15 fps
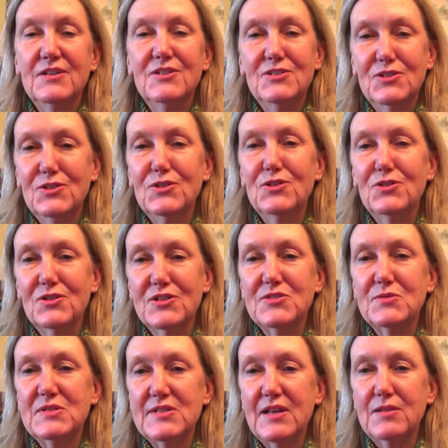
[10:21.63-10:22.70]
To the girls
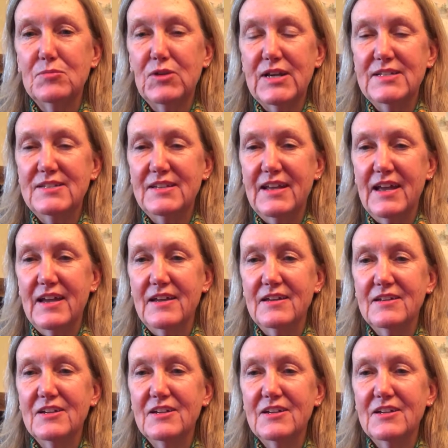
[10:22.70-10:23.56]
we celebrate today,